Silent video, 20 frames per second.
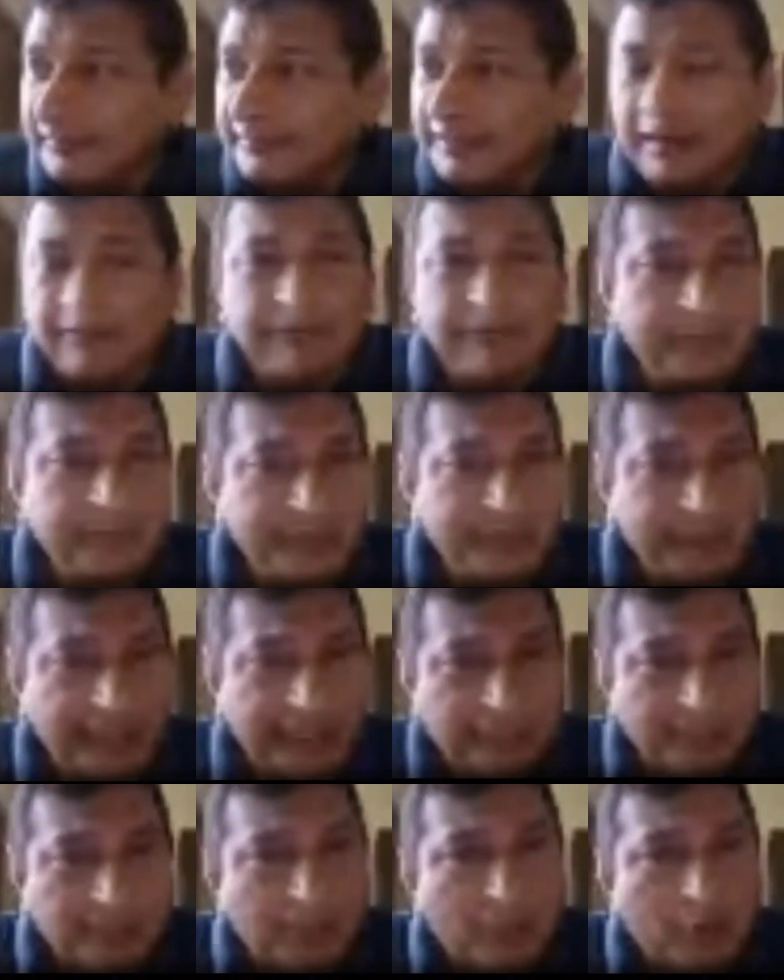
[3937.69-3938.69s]
government
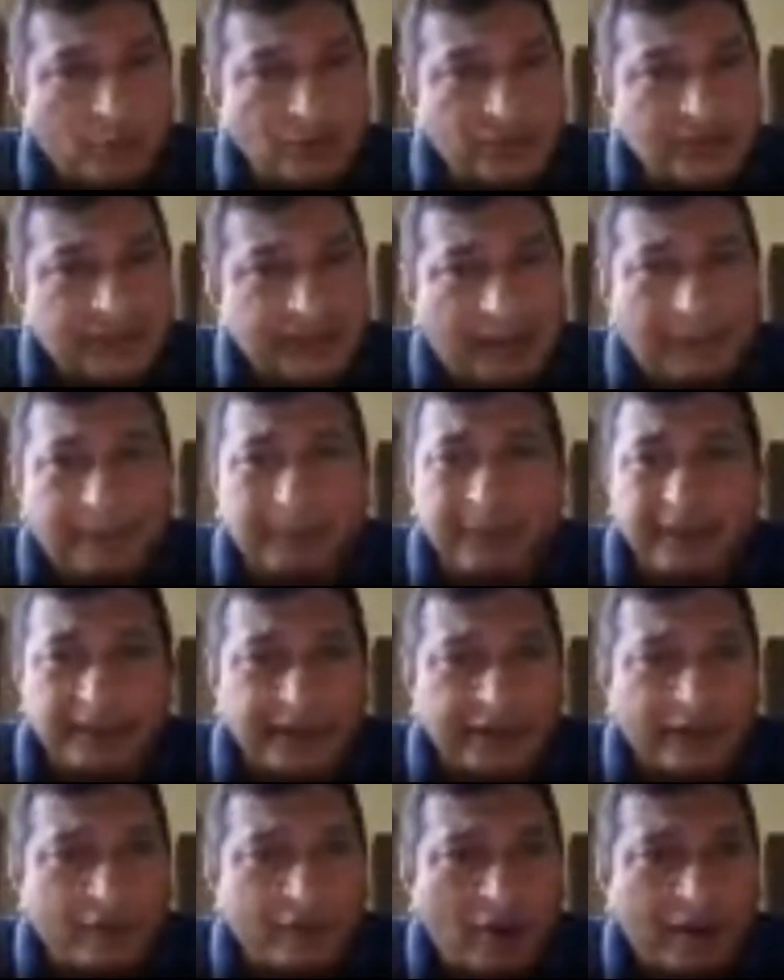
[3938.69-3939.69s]
imposed
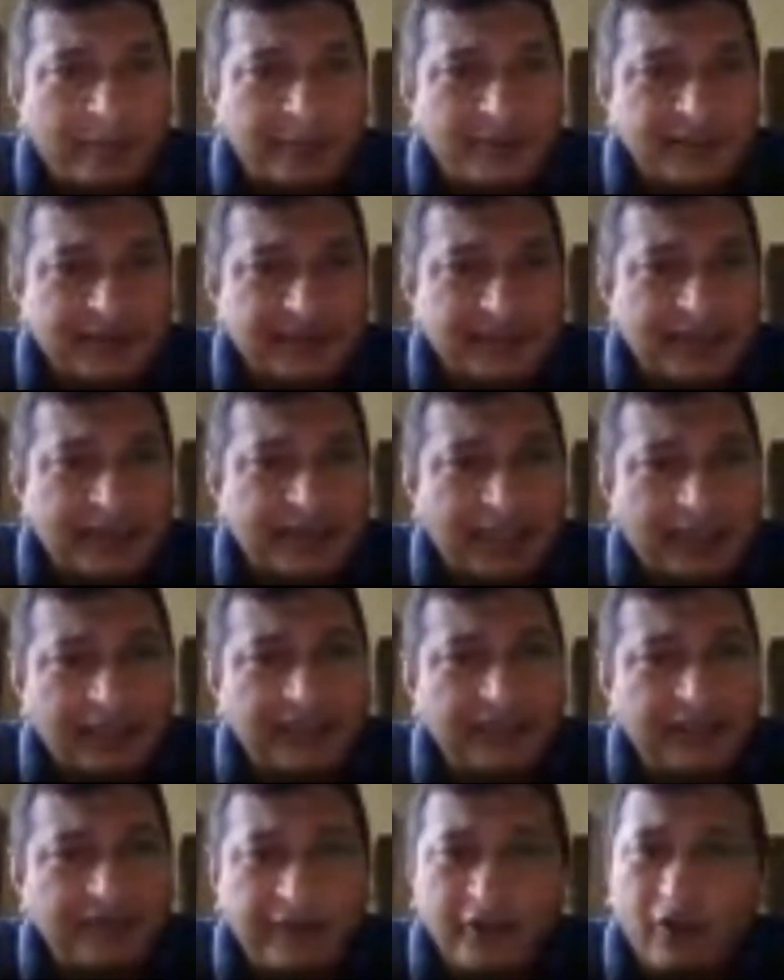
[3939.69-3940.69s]
capital requirements are
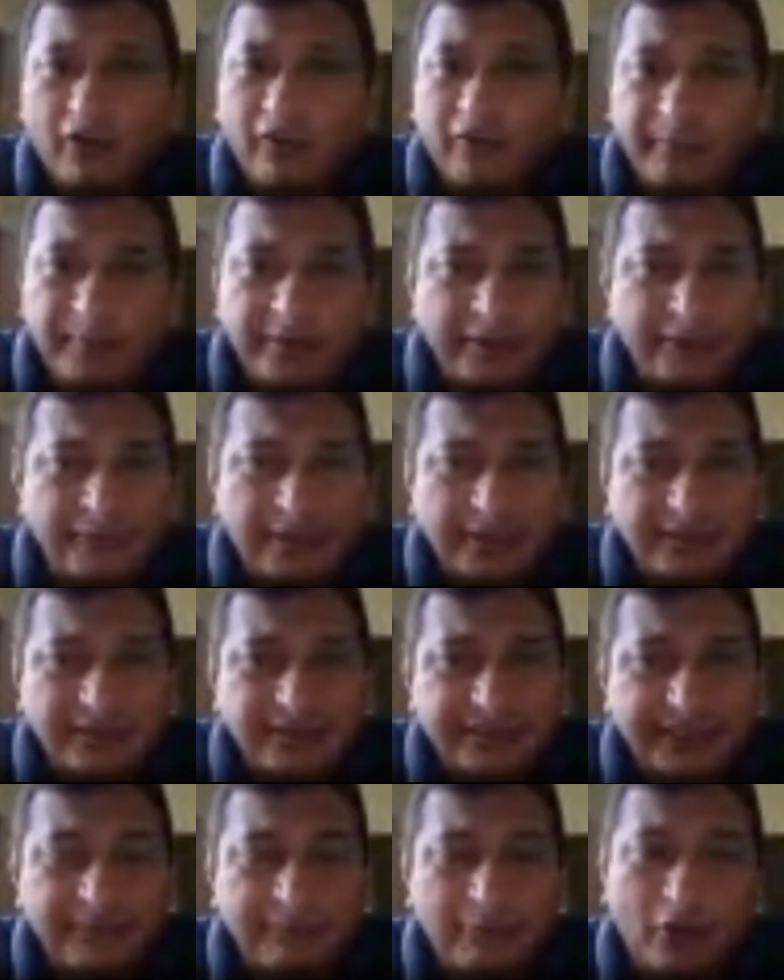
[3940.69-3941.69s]
another way of
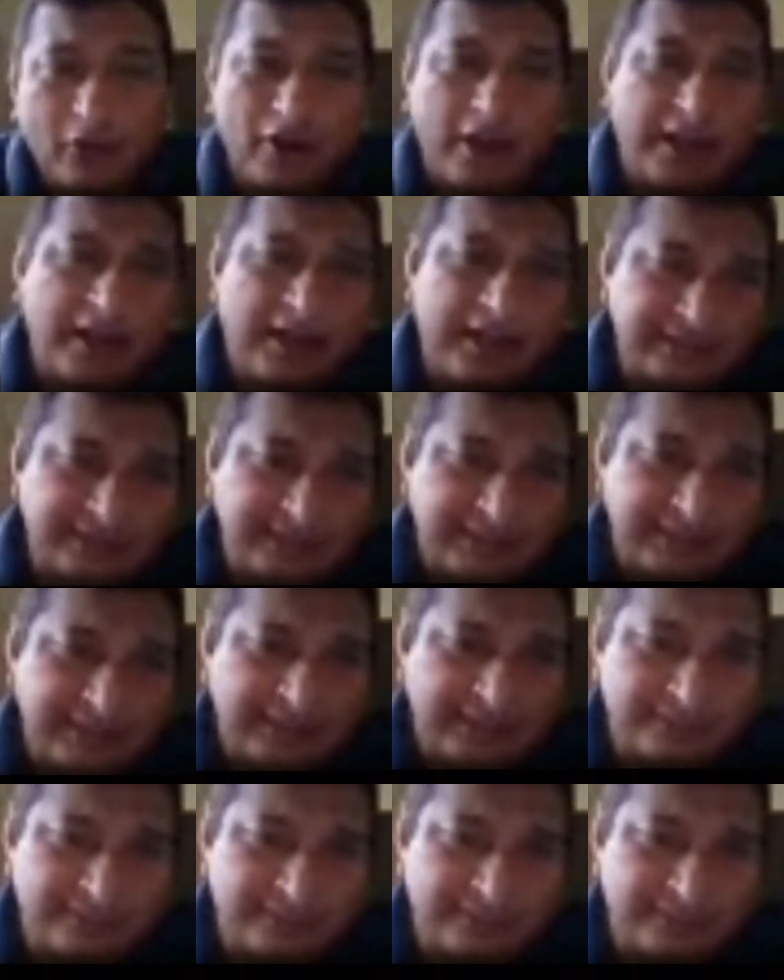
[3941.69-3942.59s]
minimizing moral hazard.